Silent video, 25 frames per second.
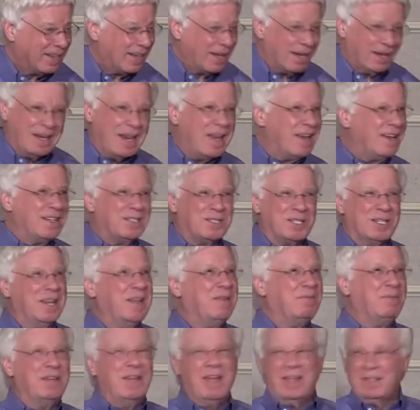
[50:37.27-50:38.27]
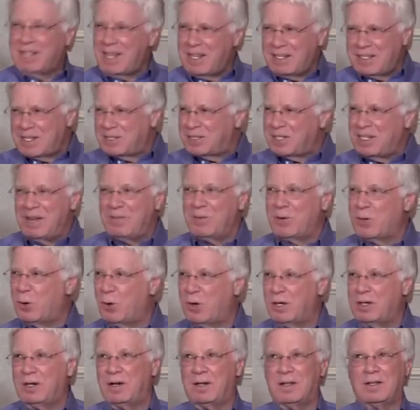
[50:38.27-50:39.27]
And that isn't even, that doesn't even go
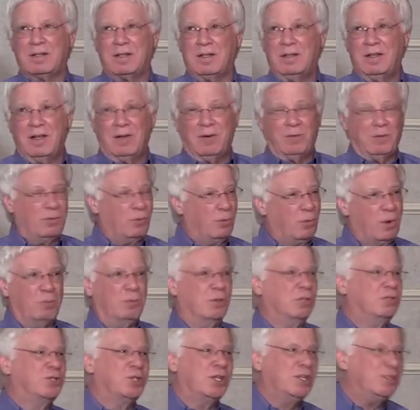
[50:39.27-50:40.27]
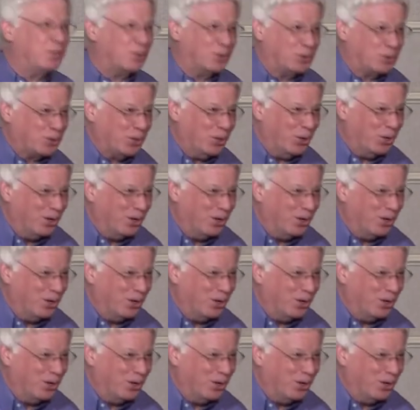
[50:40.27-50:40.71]
under the, what would Jesus do?